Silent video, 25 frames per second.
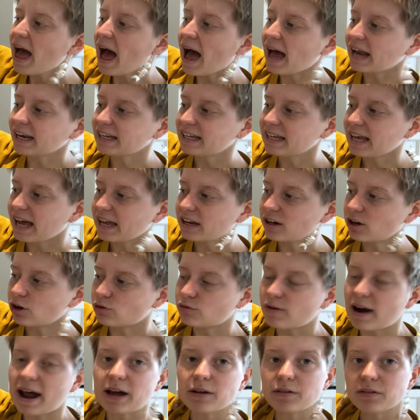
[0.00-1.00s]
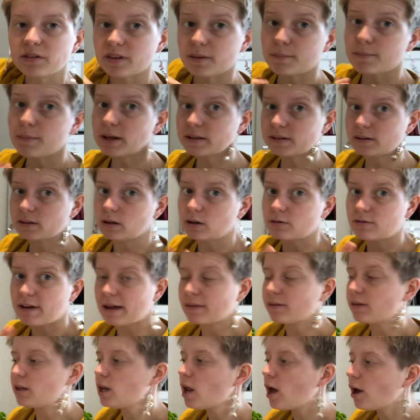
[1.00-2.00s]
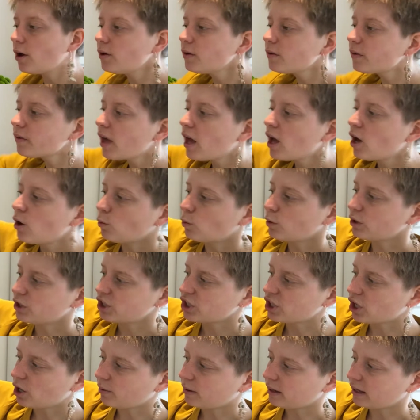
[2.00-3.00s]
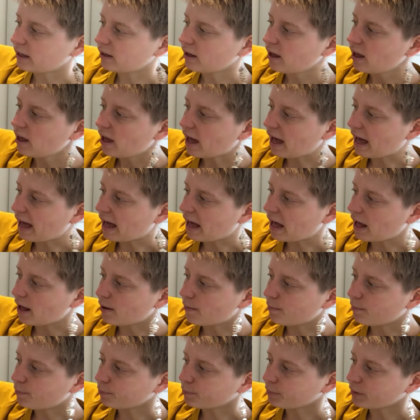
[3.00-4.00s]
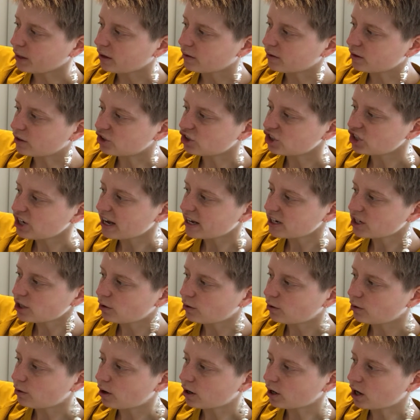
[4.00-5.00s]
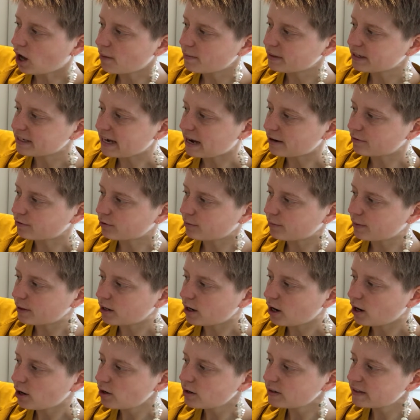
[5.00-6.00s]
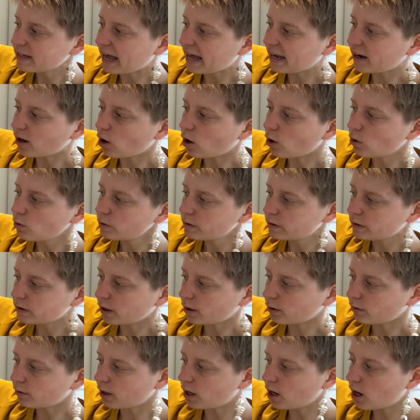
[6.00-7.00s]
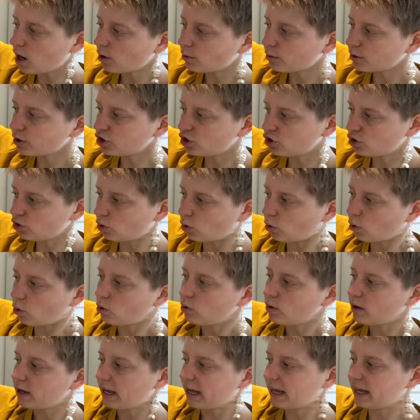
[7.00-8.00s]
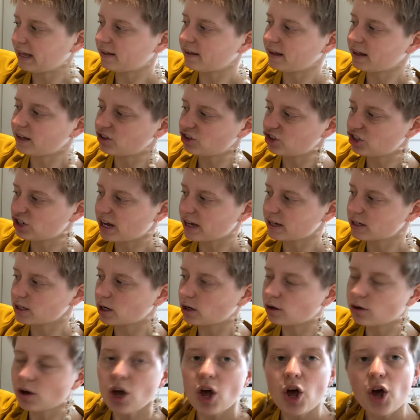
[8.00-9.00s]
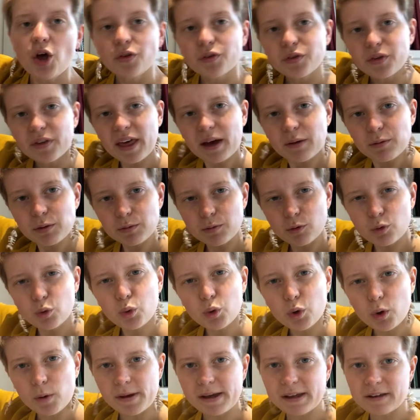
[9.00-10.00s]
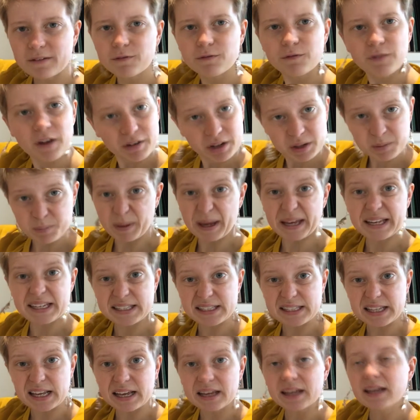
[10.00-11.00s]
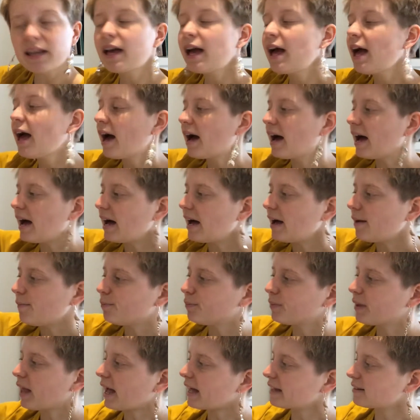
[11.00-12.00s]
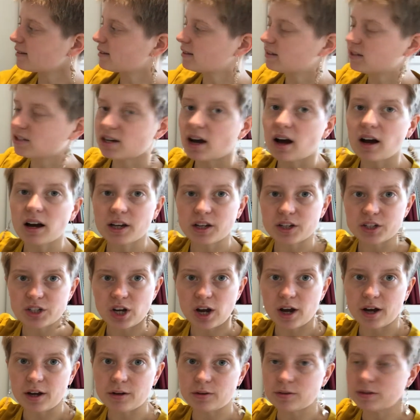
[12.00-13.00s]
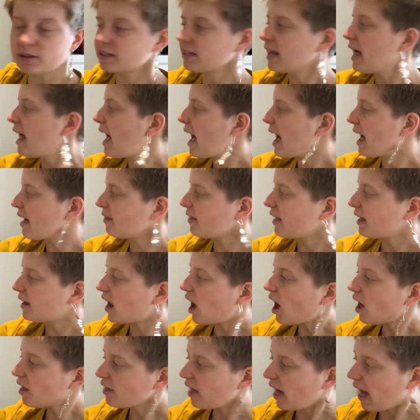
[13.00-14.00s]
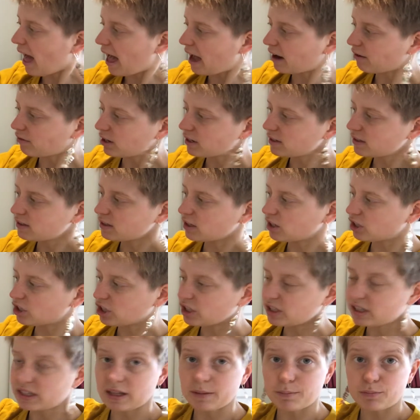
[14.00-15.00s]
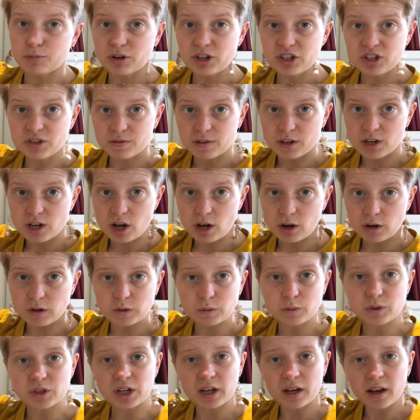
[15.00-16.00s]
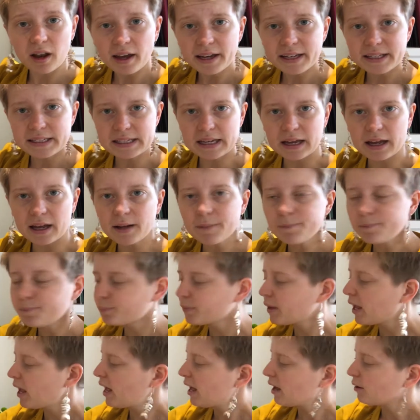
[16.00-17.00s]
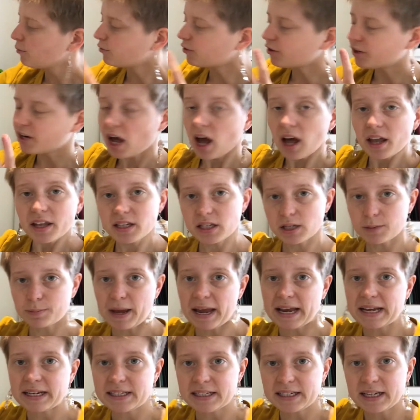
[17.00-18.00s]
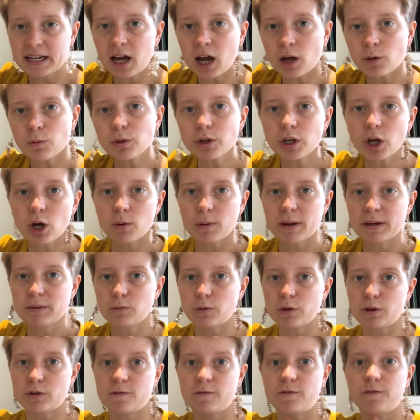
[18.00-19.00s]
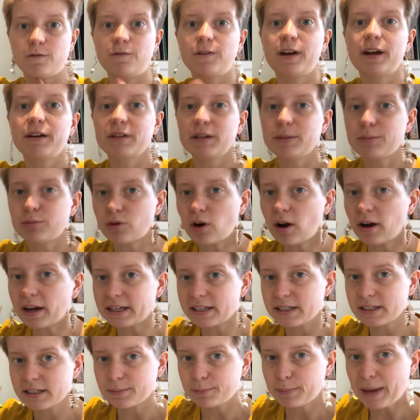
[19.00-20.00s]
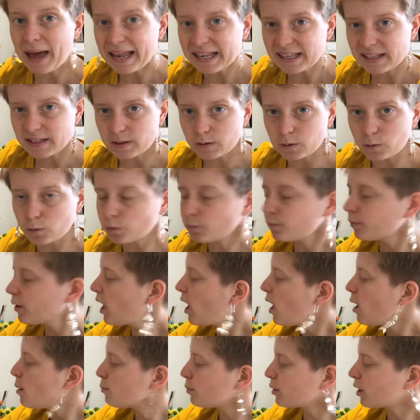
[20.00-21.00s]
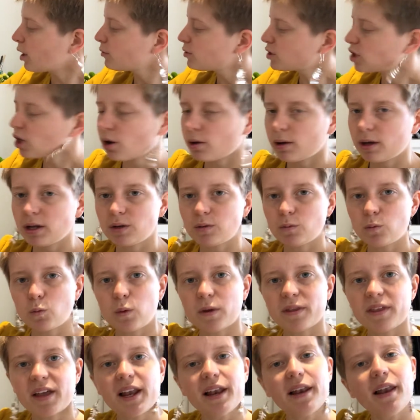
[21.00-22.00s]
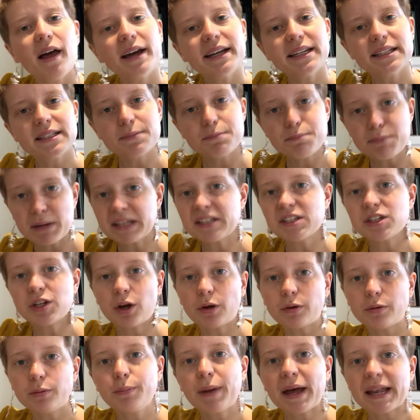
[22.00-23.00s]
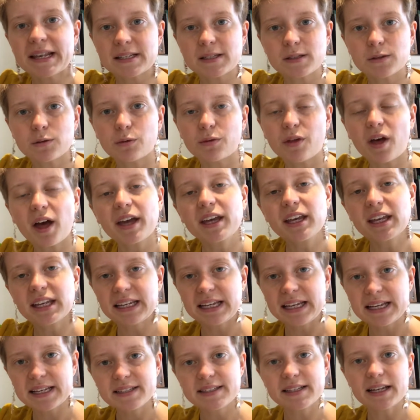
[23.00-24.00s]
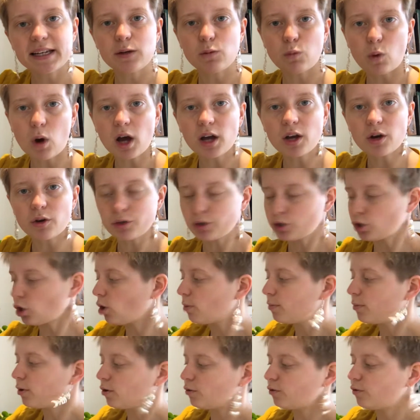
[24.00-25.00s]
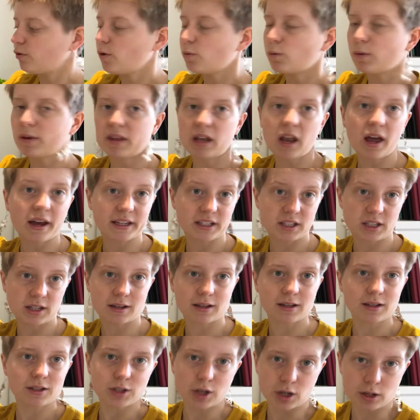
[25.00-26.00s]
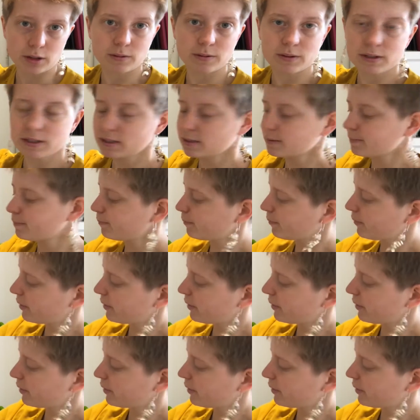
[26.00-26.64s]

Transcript: And again, around the muzzle, around the nose, we're showing the shadow coming down from the nose, and also the lower jaw is in shadow. So that would all go in very basic as darker tones. And then other areas such as the bridge of the nose, which are lighter, for an underpainting I wouldn't go in with a very bright pencil, but I would go in with a light mid-tone pencil that I can easily work on top of with lighter tones.